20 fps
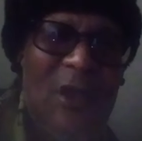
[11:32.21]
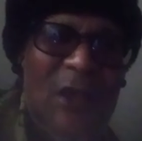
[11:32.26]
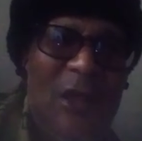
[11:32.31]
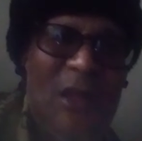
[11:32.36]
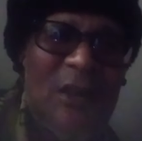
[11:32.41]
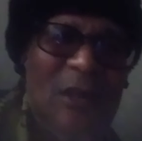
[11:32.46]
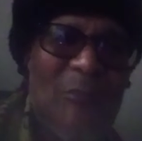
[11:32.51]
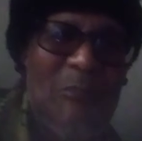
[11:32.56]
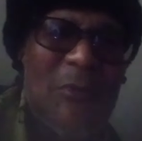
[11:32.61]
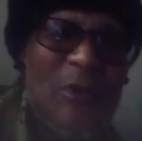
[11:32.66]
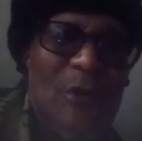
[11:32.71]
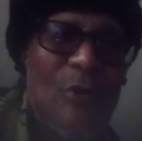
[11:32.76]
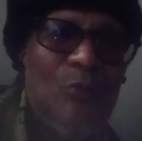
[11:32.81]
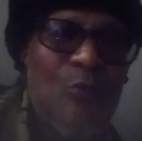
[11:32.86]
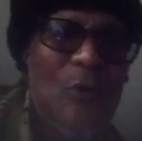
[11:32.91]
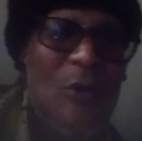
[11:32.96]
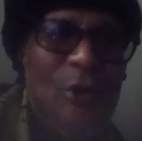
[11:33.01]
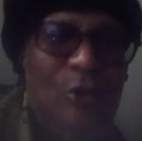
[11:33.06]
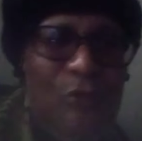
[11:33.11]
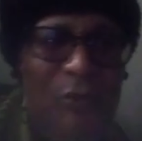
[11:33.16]
and the minute
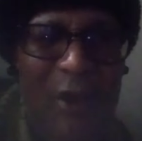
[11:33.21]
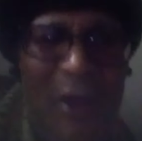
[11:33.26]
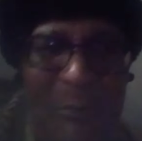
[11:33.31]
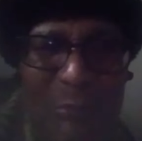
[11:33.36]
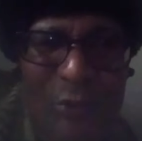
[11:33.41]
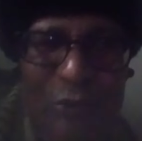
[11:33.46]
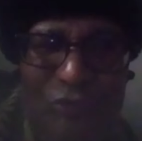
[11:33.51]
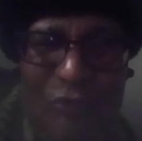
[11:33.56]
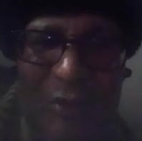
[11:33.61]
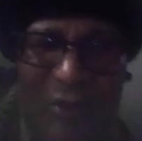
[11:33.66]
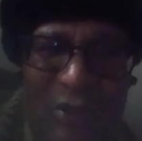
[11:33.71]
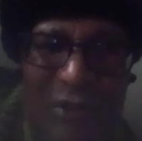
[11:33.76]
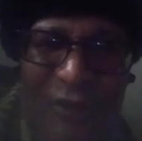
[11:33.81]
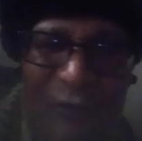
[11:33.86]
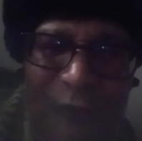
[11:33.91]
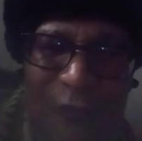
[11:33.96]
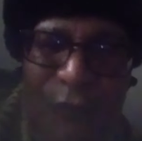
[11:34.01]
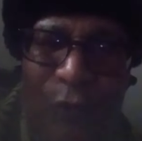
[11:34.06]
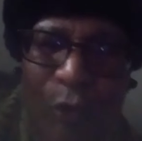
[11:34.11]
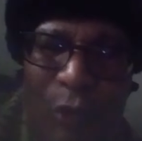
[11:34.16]
one crab is ready to
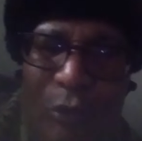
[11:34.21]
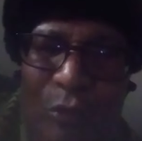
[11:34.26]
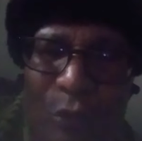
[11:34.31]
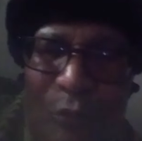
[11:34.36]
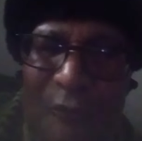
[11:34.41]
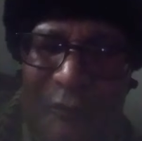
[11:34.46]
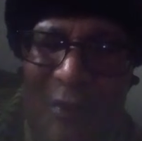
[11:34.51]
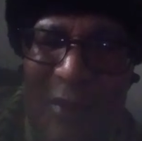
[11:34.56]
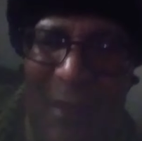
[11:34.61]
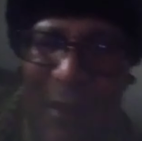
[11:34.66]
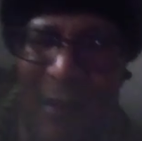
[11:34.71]
fall over